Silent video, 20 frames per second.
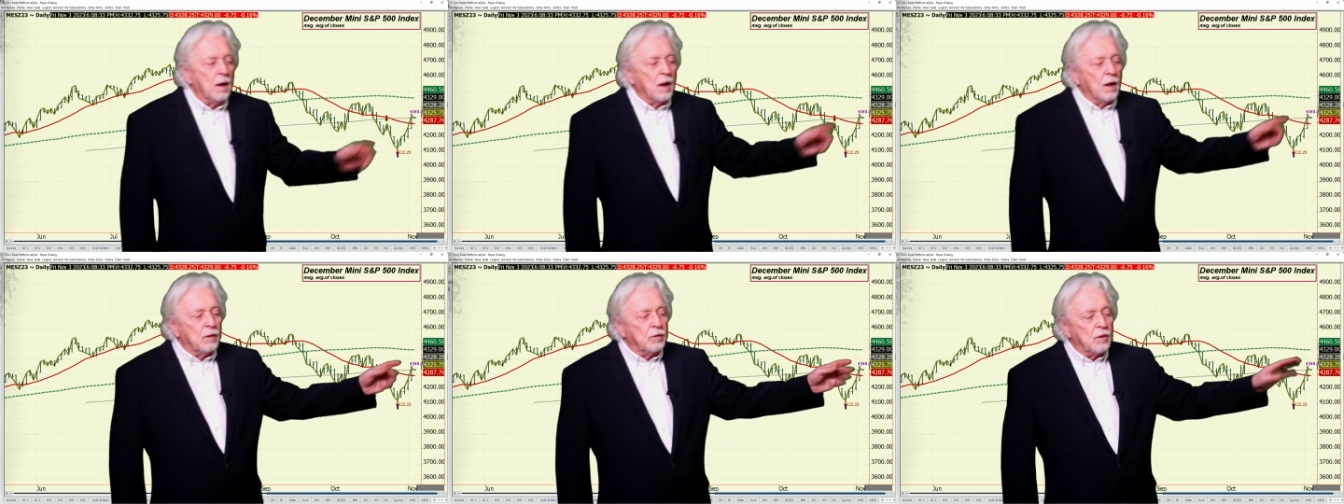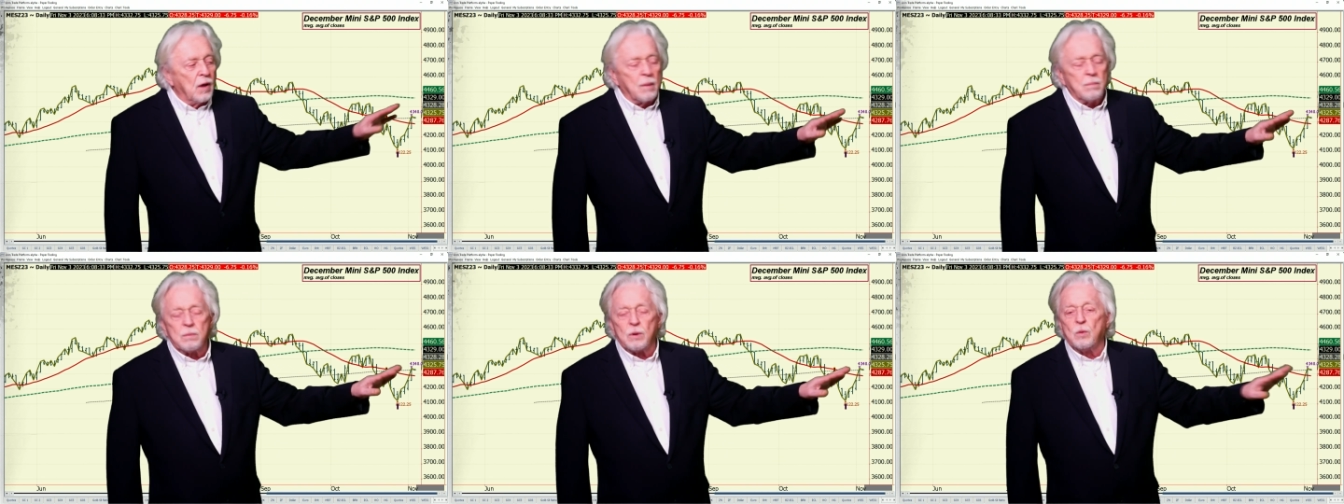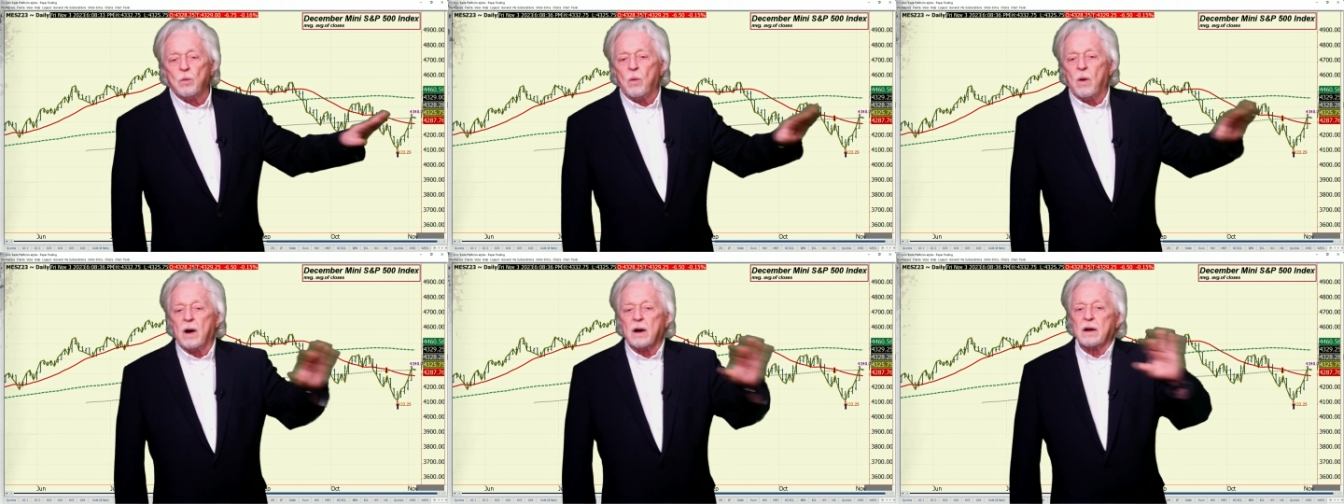Number
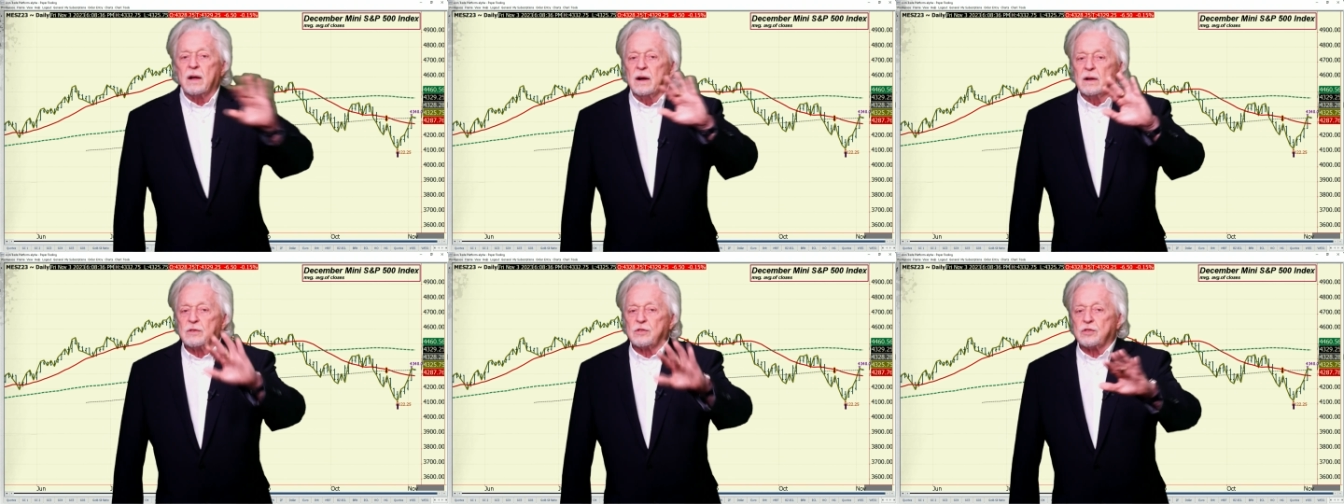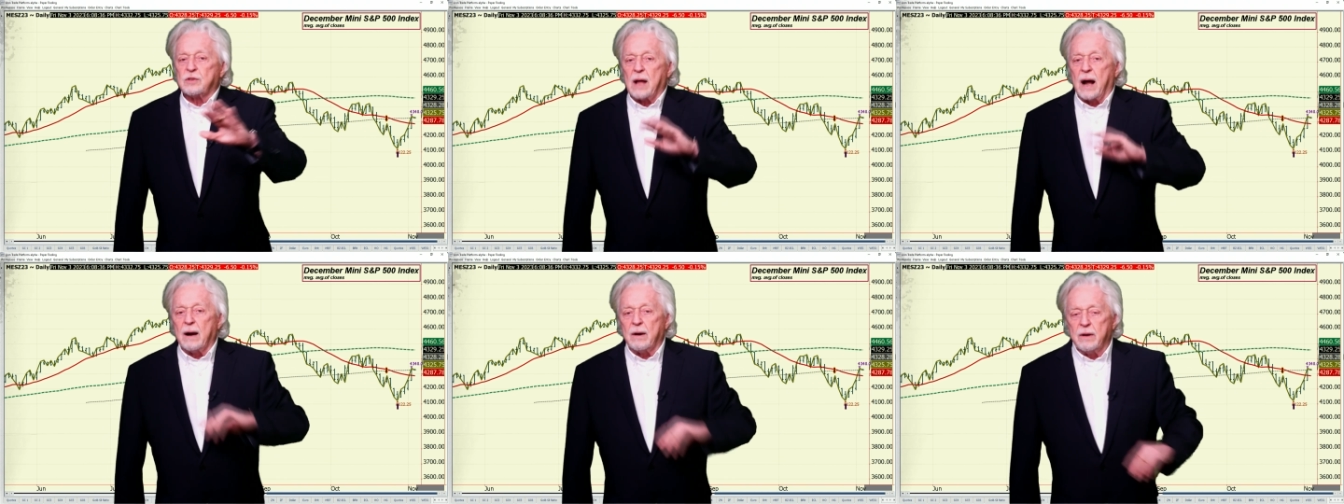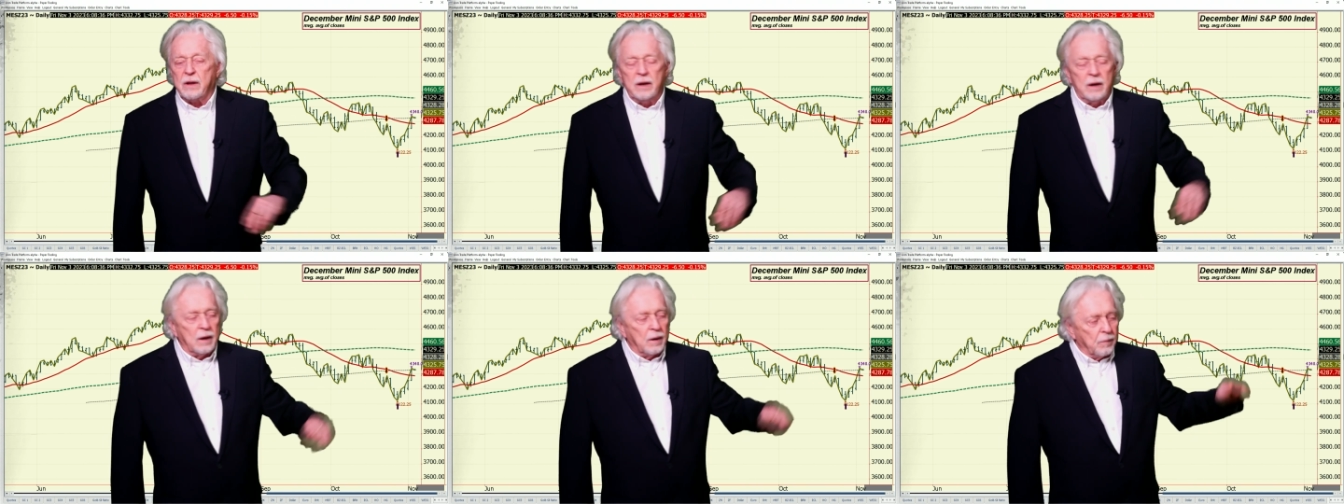one, let's start
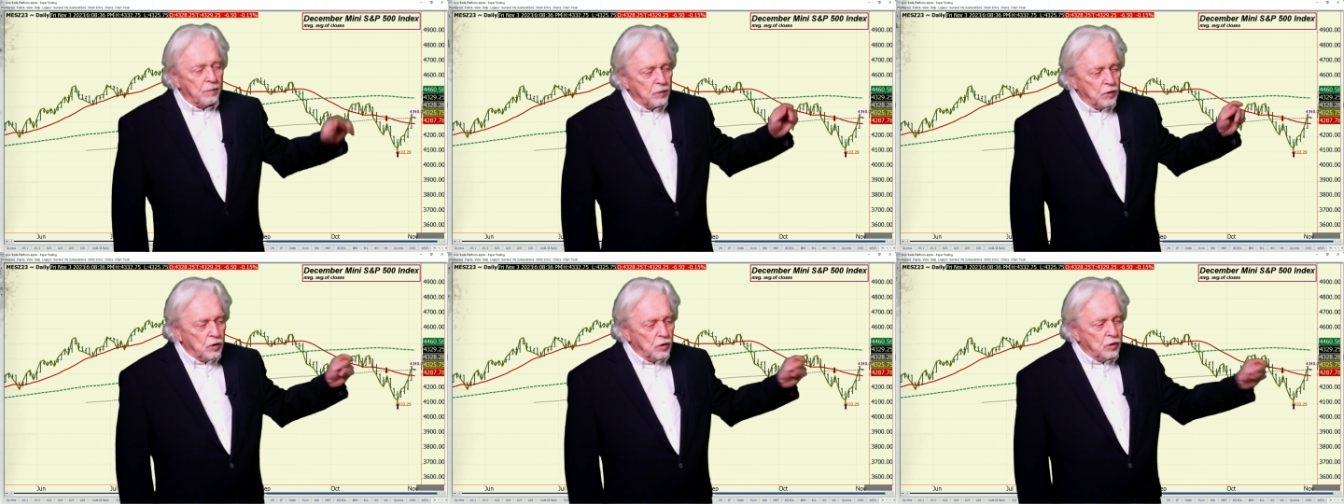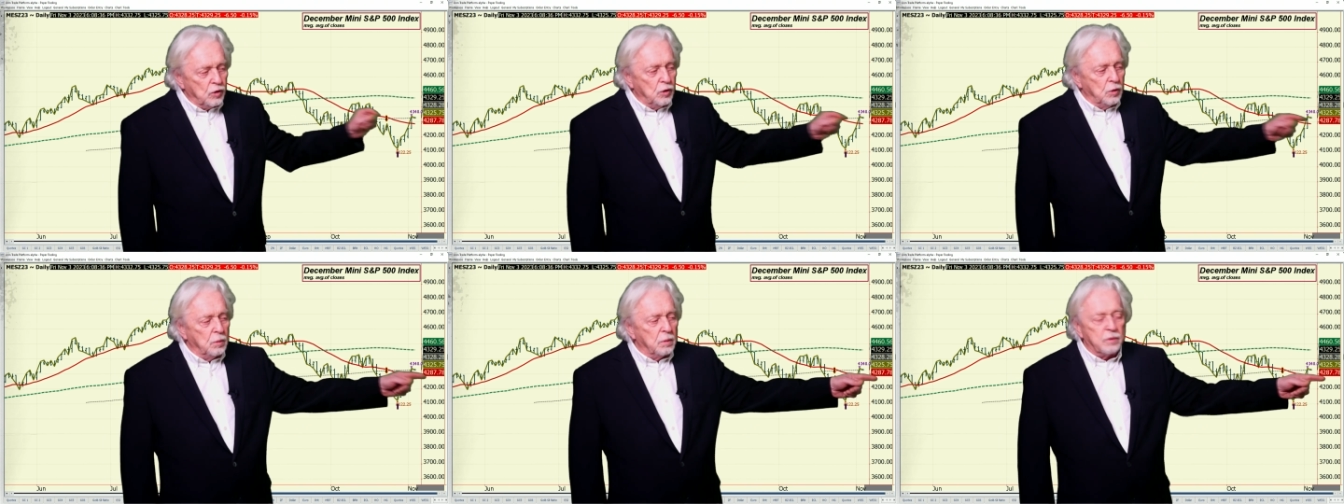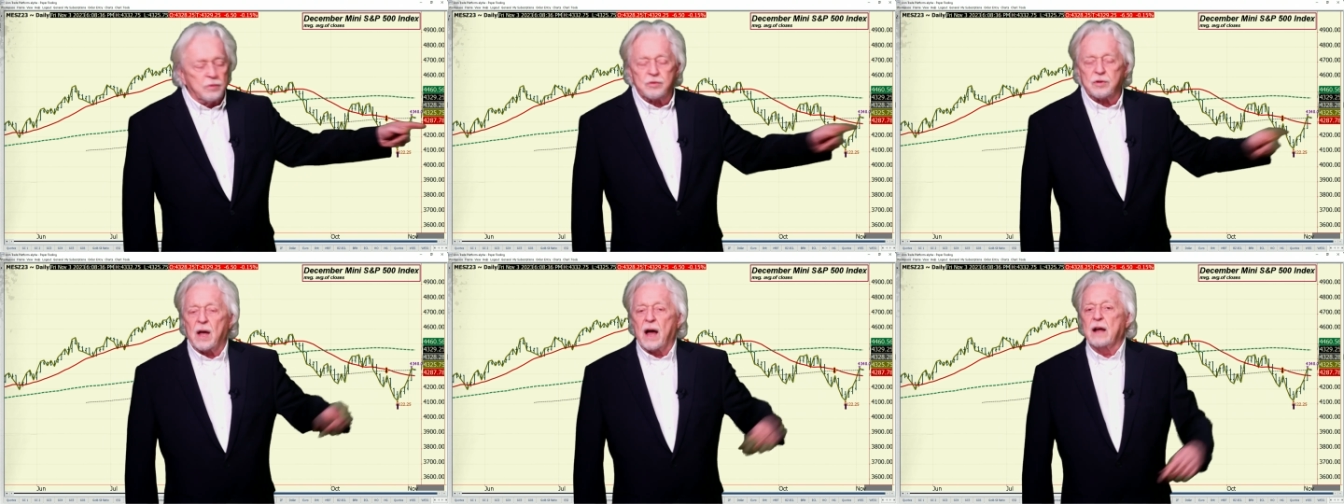here. You
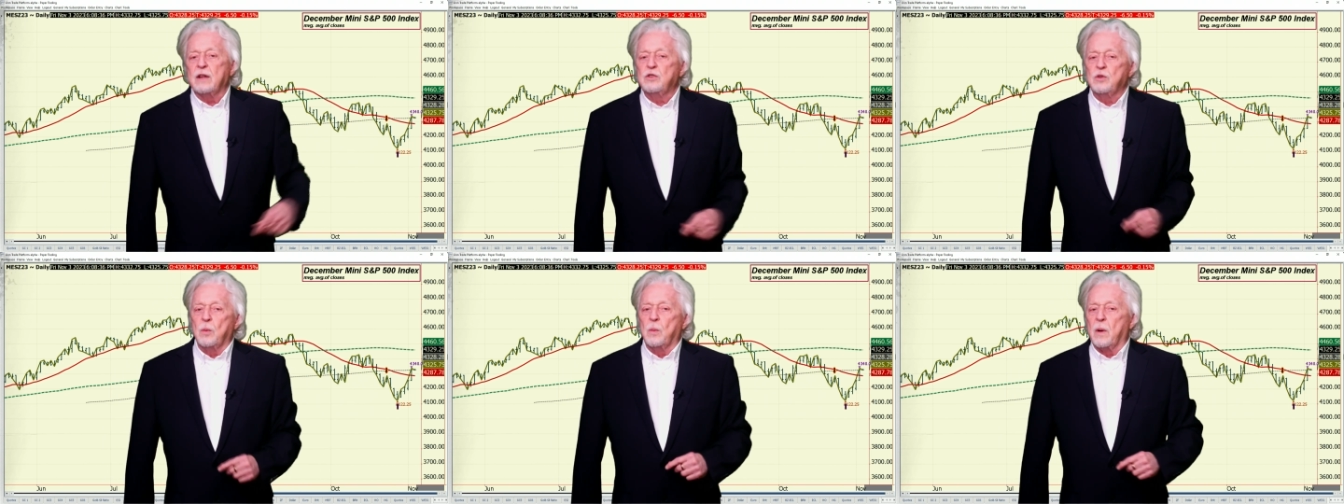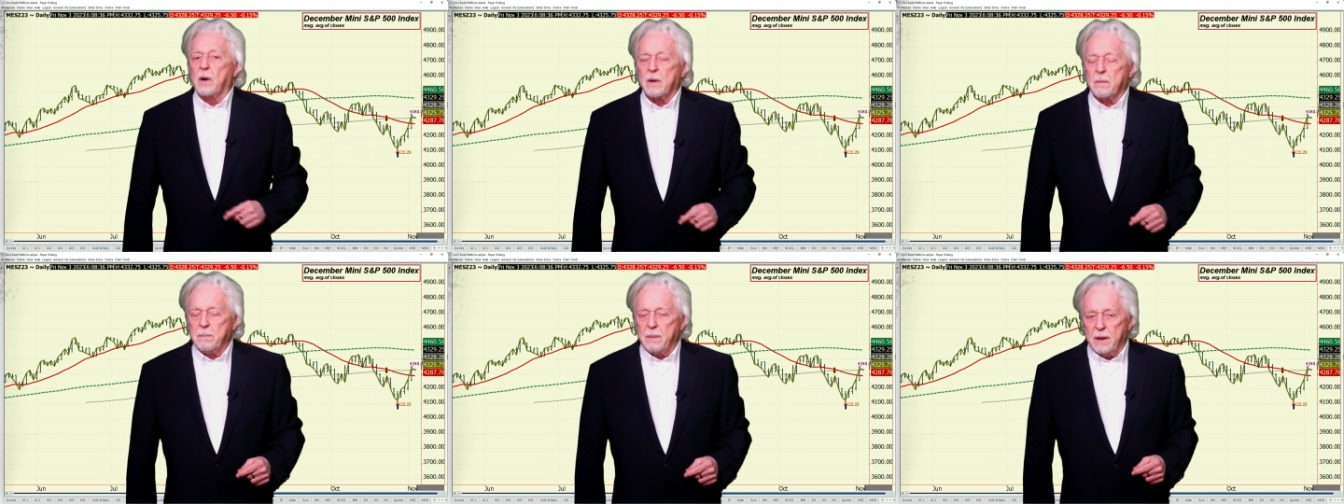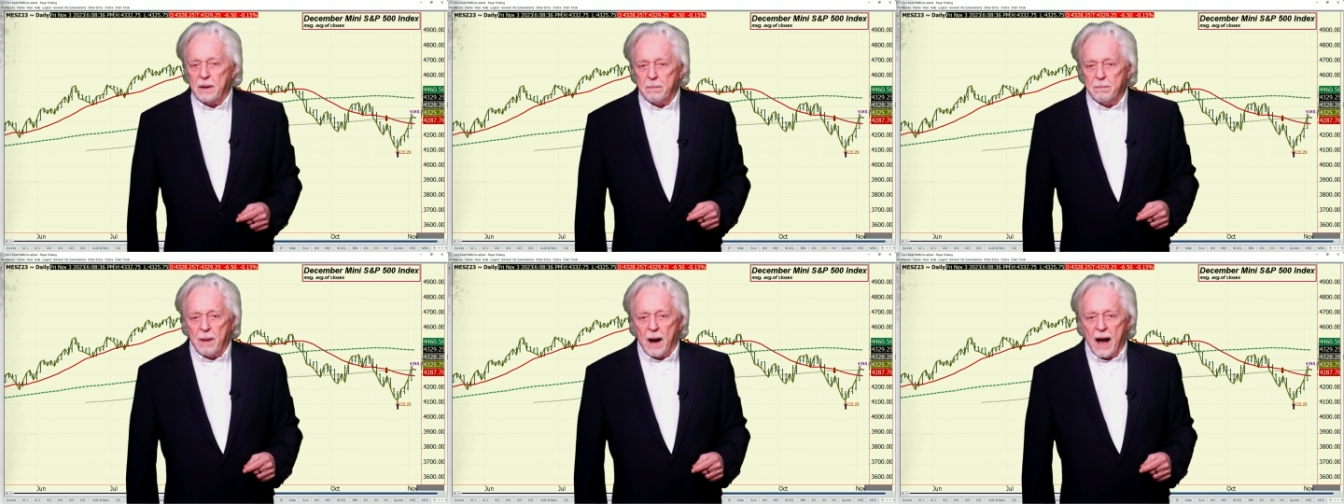decide you want to be
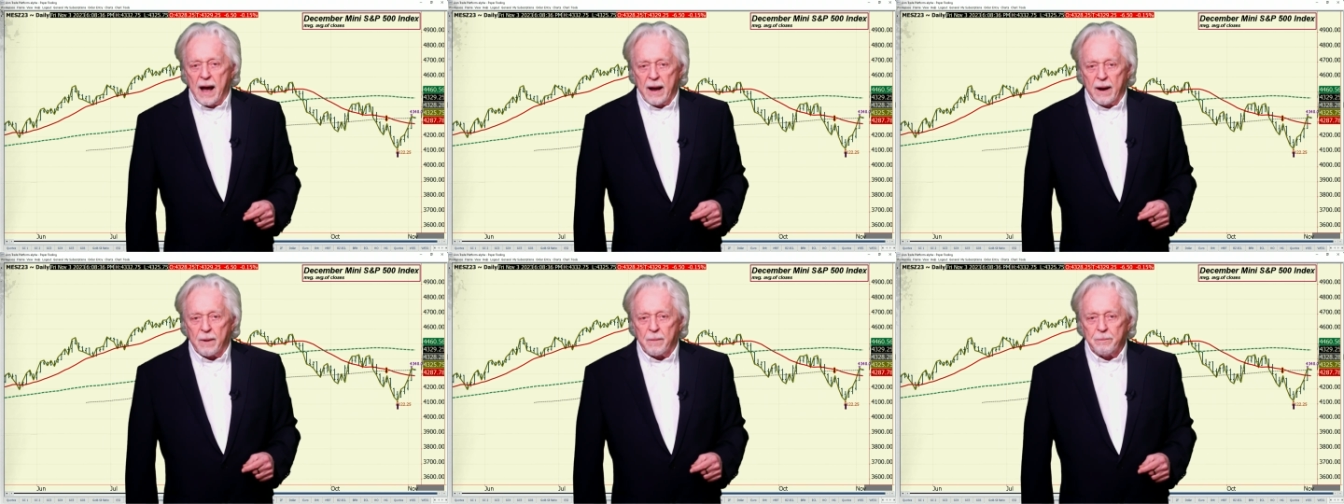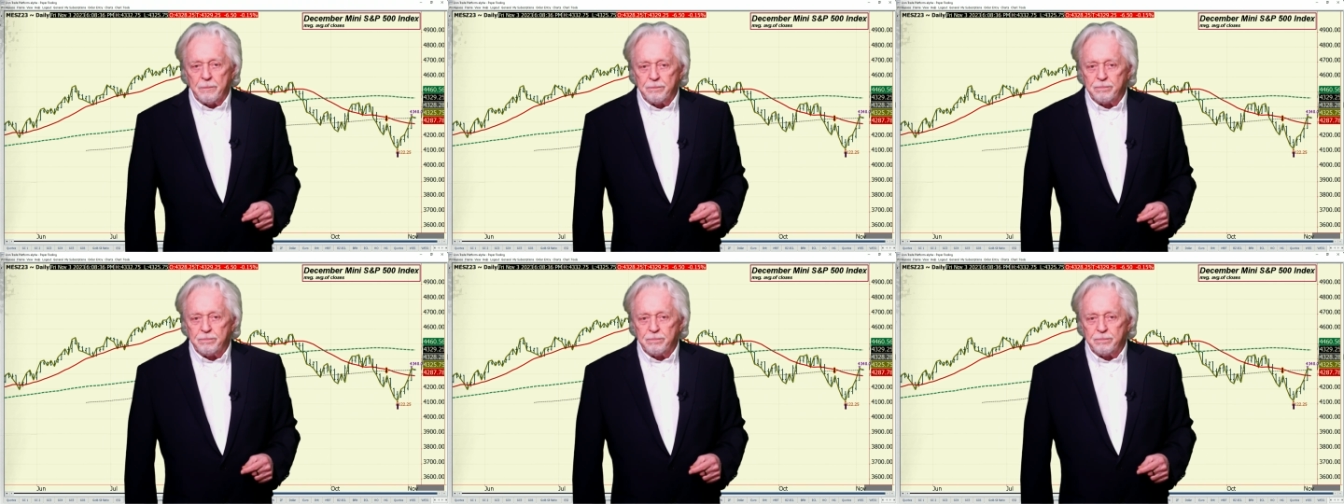a buyer.